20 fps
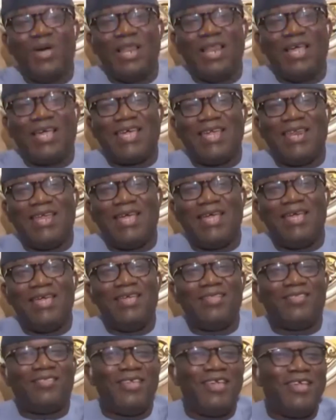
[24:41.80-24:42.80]
Ekene,
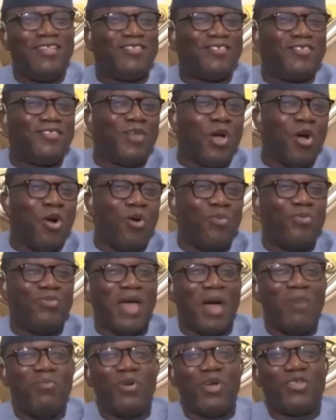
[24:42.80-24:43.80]
it's hope
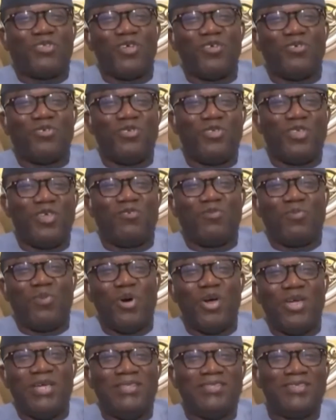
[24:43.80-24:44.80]
that brought us to this
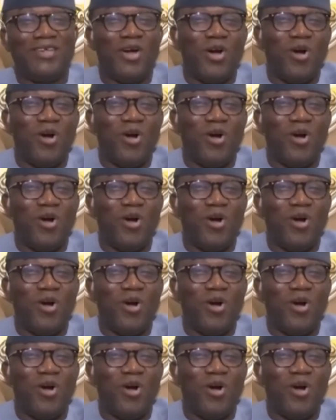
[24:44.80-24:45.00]
point.